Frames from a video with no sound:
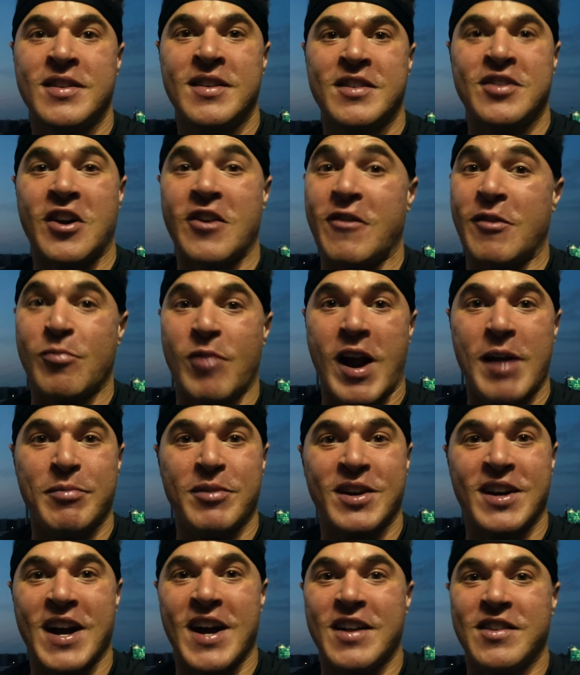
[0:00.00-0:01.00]
Sorry if I'm
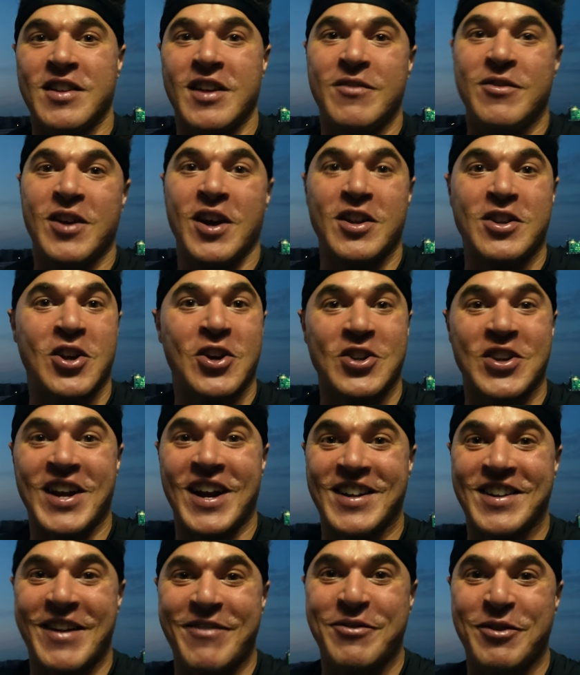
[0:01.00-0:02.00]
rambling, guys. Love you. I'll talk to you
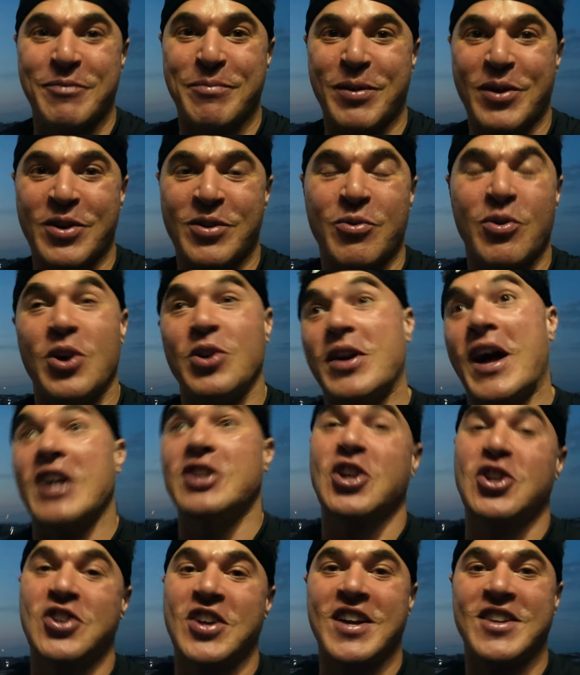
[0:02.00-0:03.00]
guys after the burger. Well, I'll
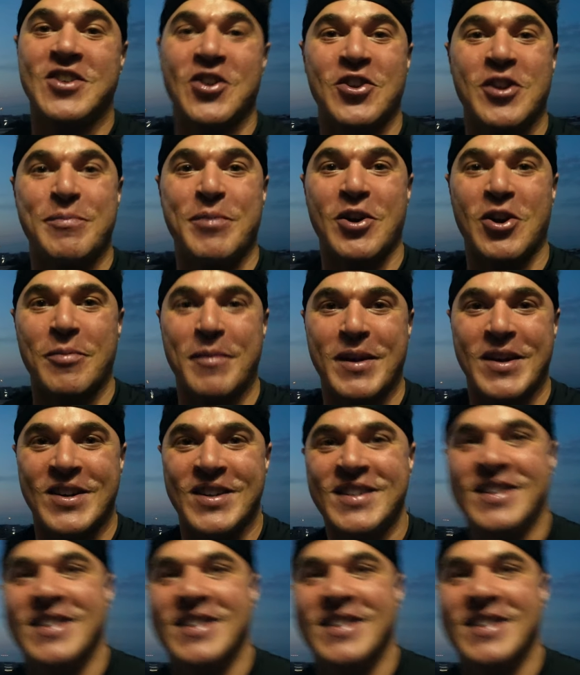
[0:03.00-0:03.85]
talk to you guys during the burger meal.